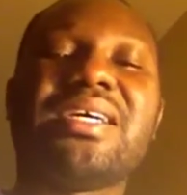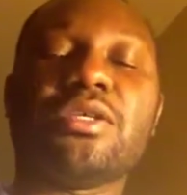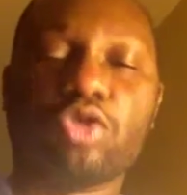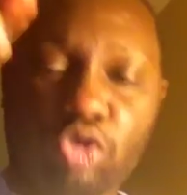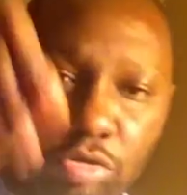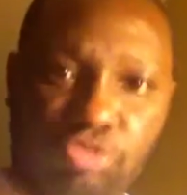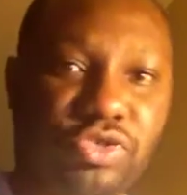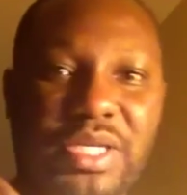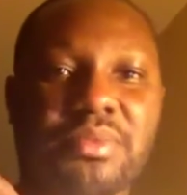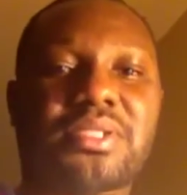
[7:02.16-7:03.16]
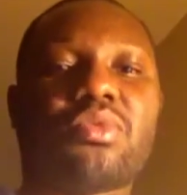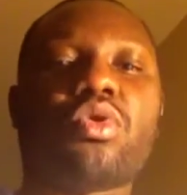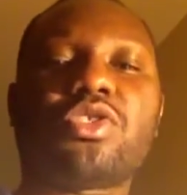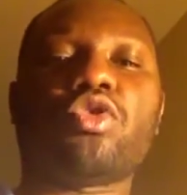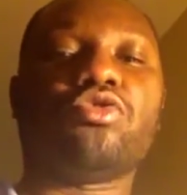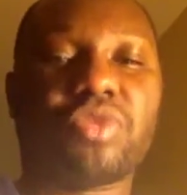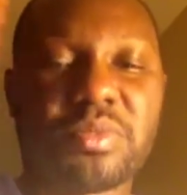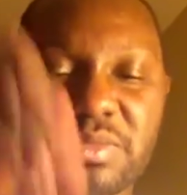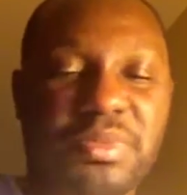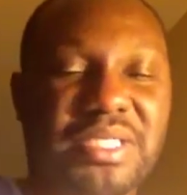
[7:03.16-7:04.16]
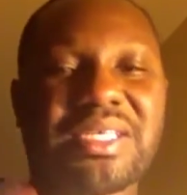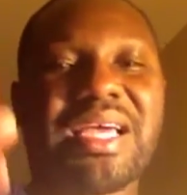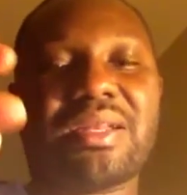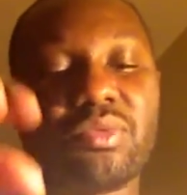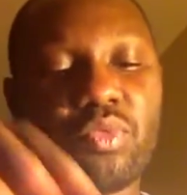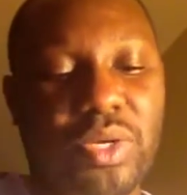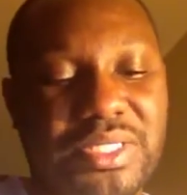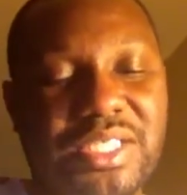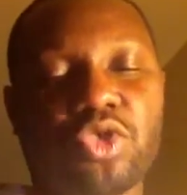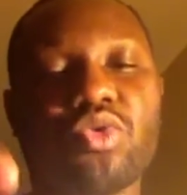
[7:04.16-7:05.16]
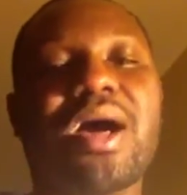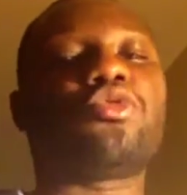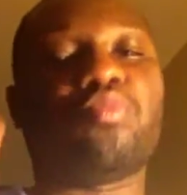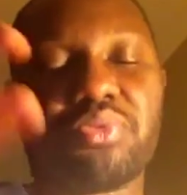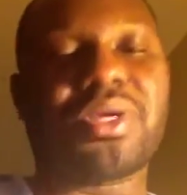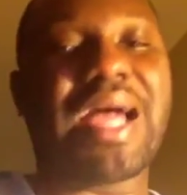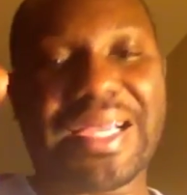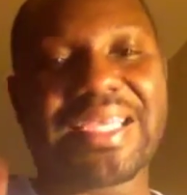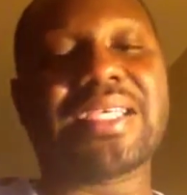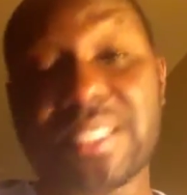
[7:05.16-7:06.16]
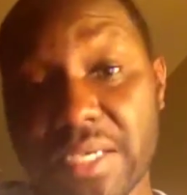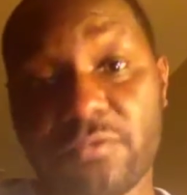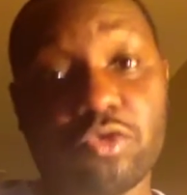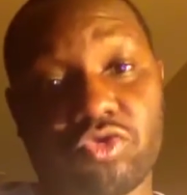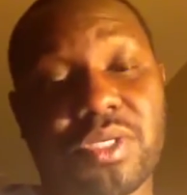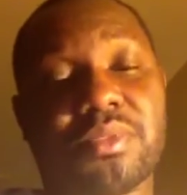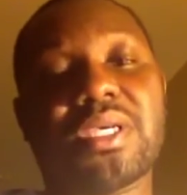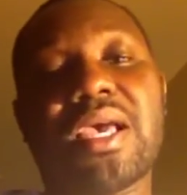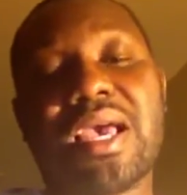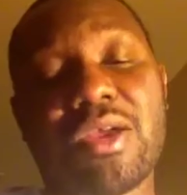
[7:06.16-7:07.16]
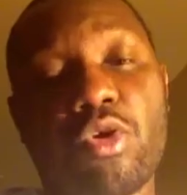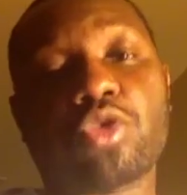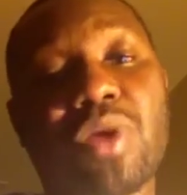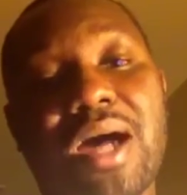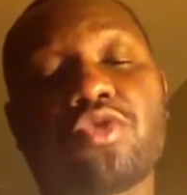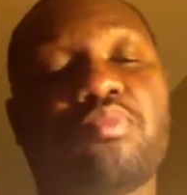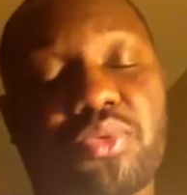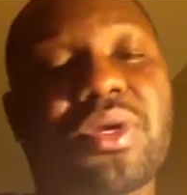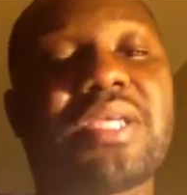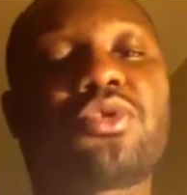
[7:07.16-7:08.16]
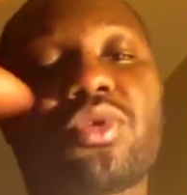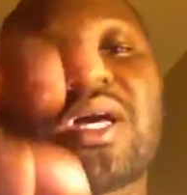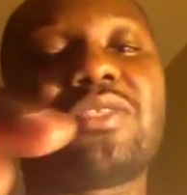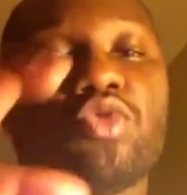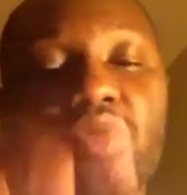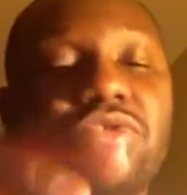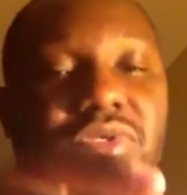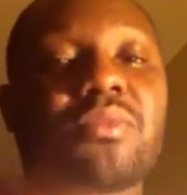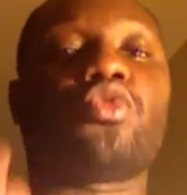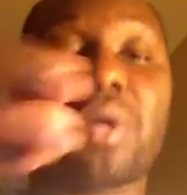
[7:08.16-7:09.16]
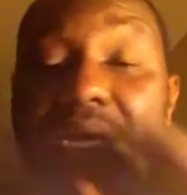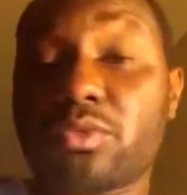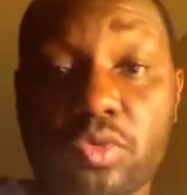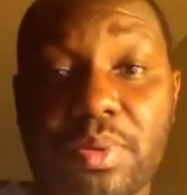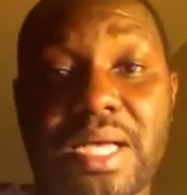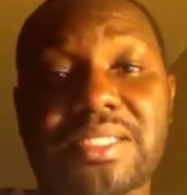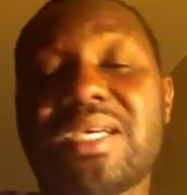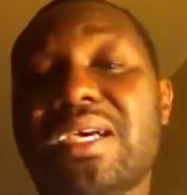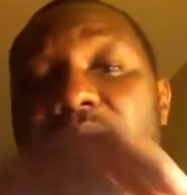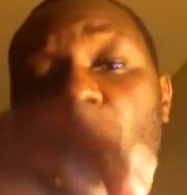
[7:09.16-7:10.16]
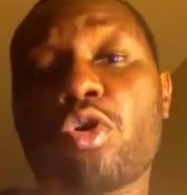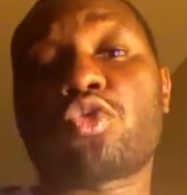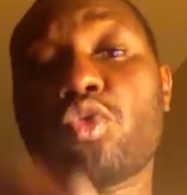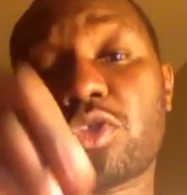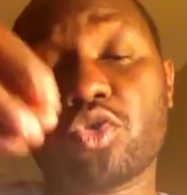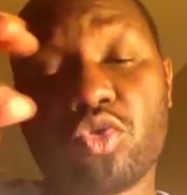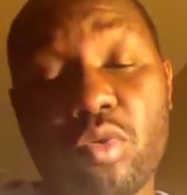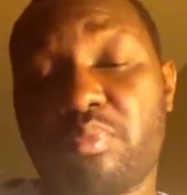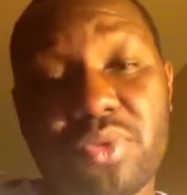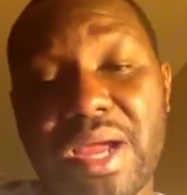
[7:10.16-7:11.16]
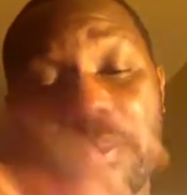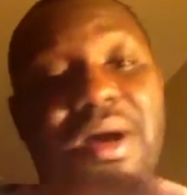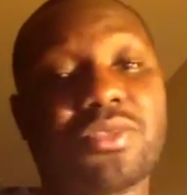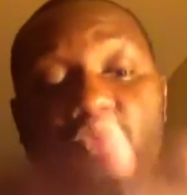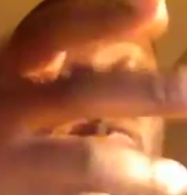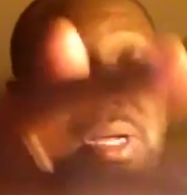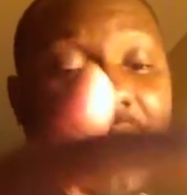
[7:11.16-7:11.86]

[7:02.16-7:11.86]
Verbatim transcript: your dreams, what your dreams means, and we teach you how to pray against evil dreams and also how to pray so that good dreams will come to pass. Because what you don't pray about will,